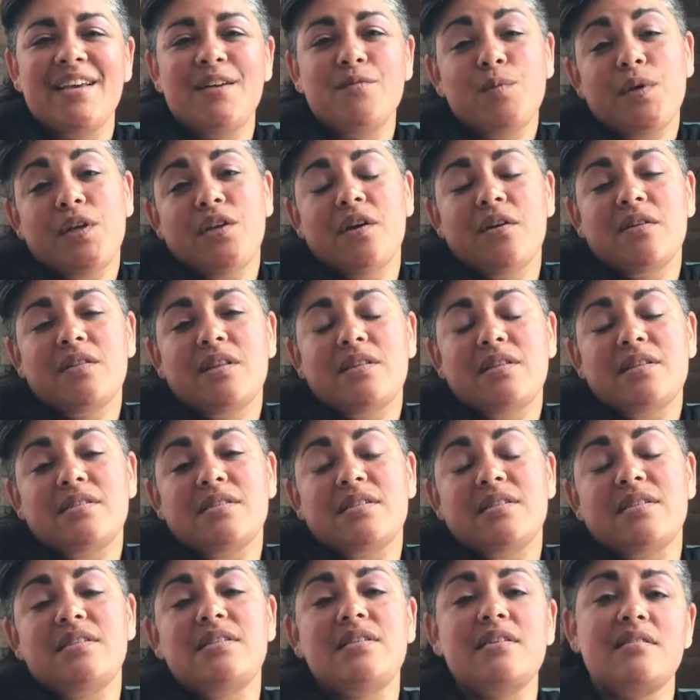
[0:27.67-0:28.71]
We know that this
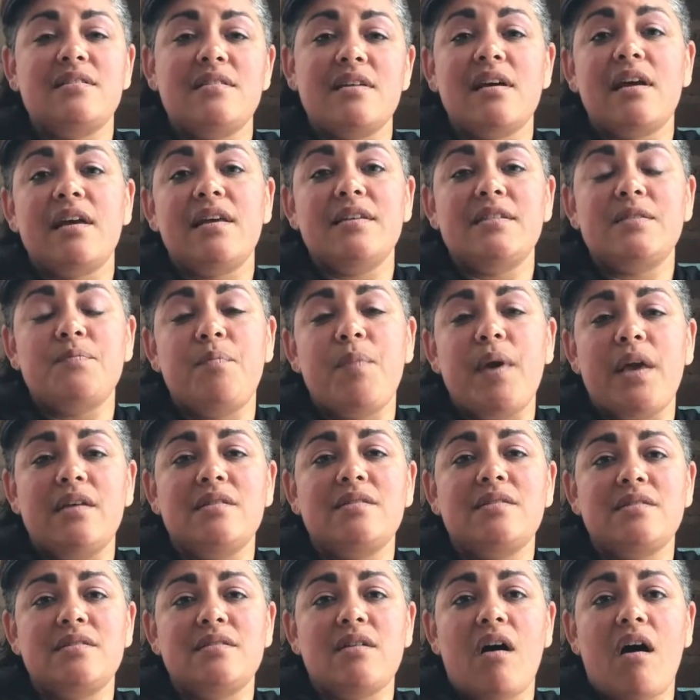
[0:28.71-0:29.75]
statistic is
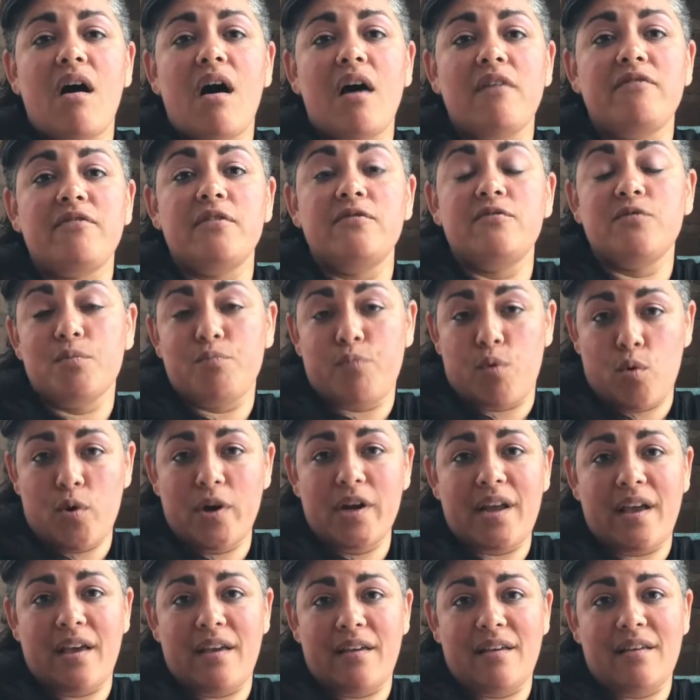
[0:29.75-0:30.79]
based off of
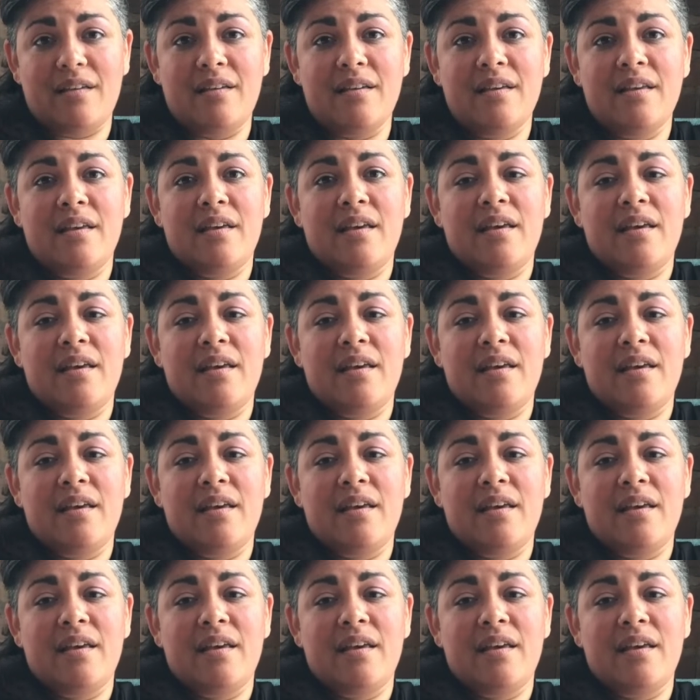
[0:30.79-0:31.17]
reporting